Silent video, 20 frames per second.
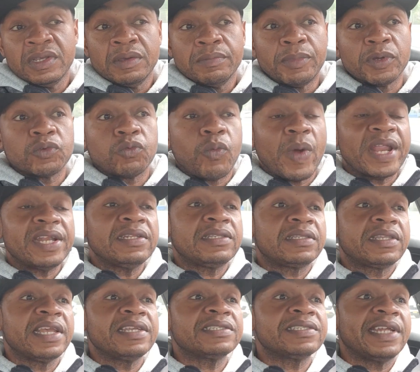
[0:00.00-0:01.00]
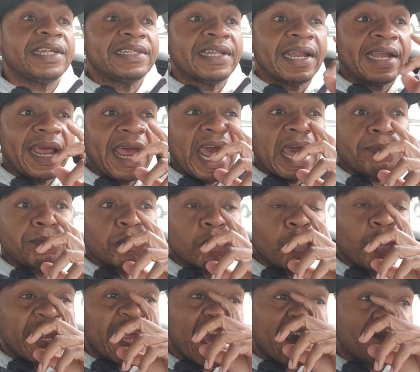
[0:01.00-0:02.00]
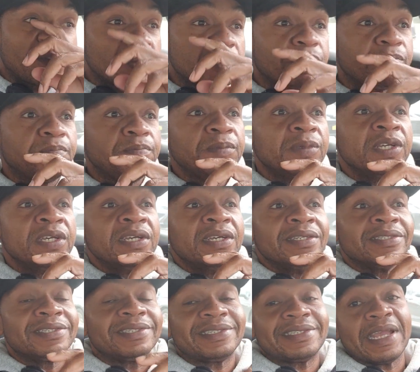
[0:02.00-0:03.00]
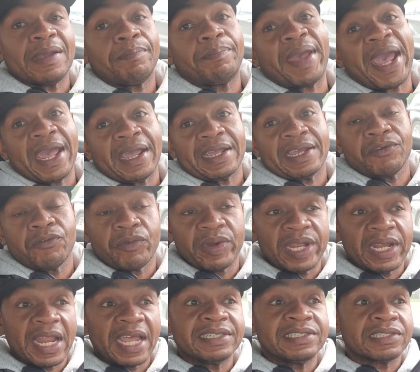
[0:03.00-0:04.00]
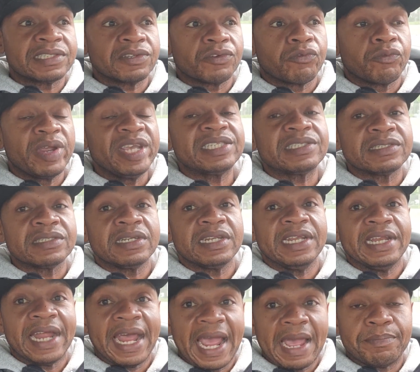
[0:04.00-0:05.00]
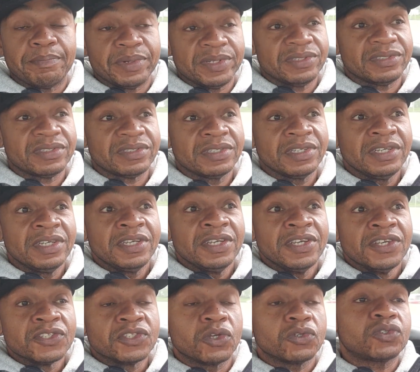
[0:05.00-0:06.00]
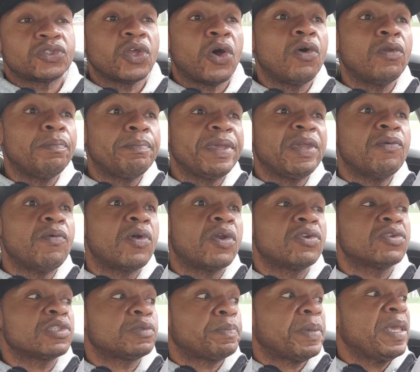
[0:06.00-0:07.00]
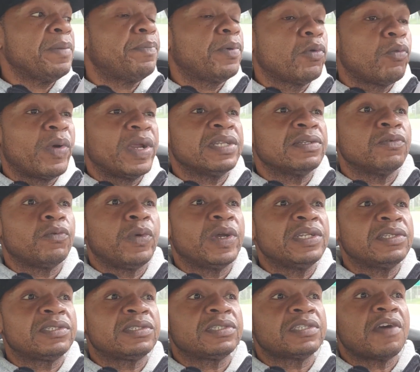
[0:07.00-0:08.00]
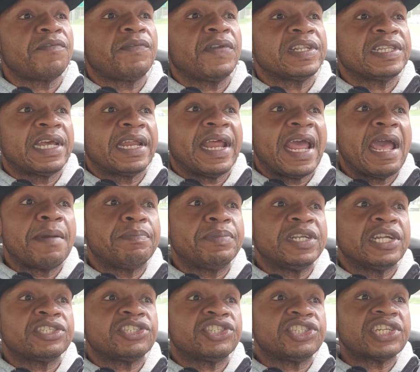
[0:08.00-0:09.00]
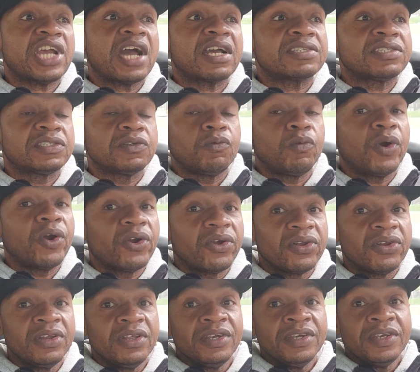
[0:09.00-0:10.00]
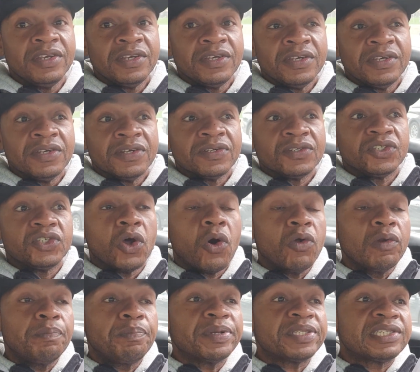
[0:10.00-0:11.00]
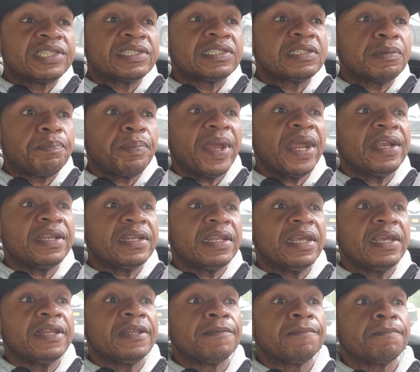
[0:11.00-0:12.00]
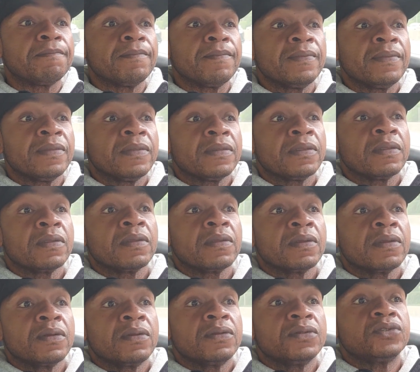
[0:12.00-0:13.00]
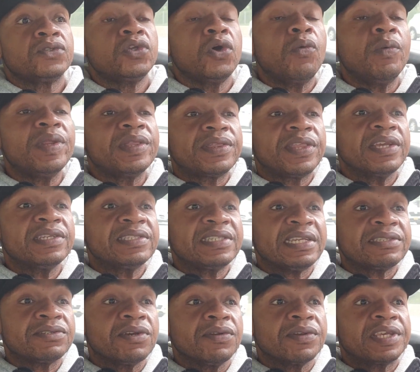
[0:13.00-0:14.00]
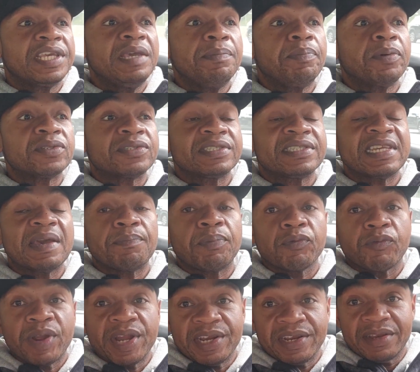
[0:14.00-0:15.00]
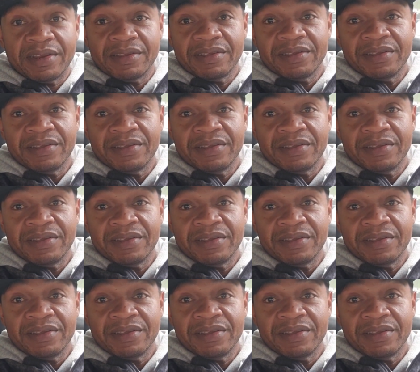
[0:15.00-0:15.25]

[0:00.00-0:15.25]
But when things like that happen, we have to step back and realize it's a reason it happens. So don't be one of those people when stuff like that happens that shocks the world. Don't participate in doing things that's going to keep us separated.